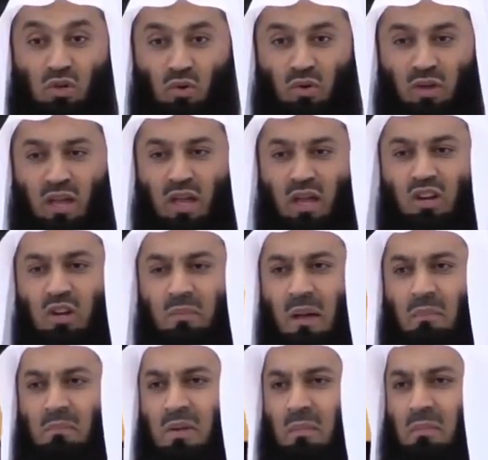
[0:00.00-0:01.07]
So
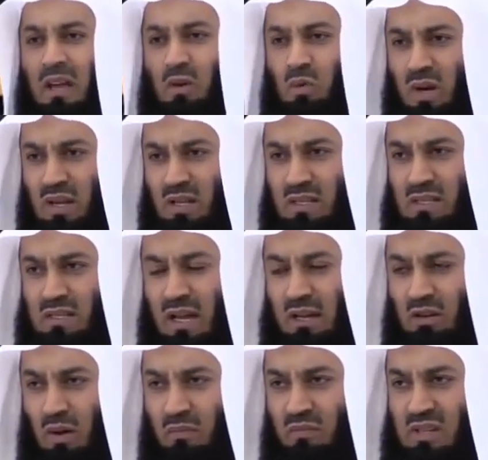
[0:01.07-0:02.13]
remember my words,
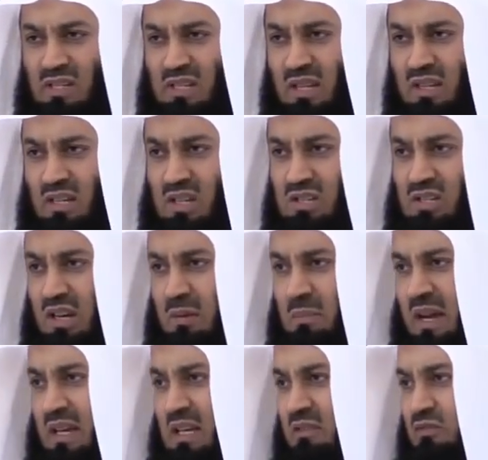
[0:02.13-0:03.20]
and obviously this is a
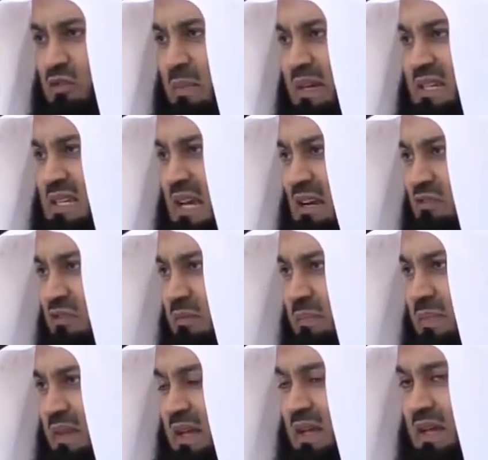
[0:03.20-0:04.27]
reminder for myself.
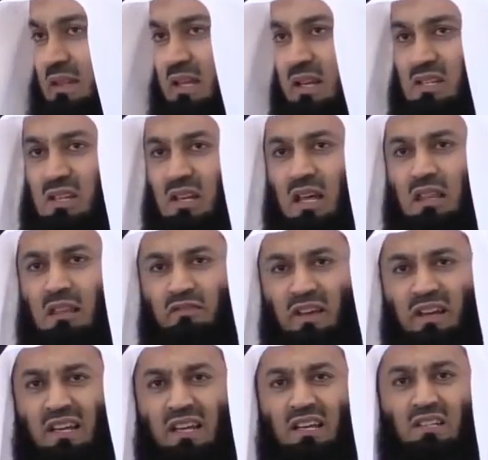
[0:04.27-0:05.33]
There is another
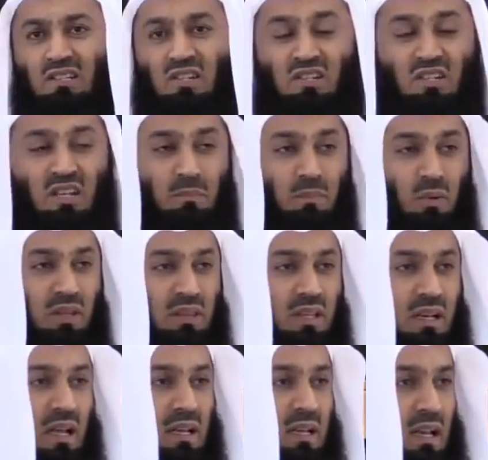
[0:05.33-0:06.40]
very interesting point
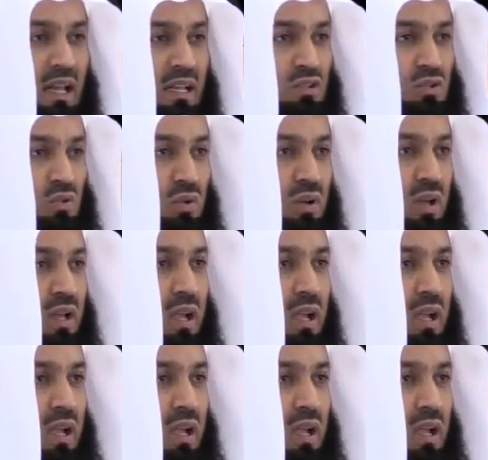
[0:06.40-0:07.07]
that I'd like to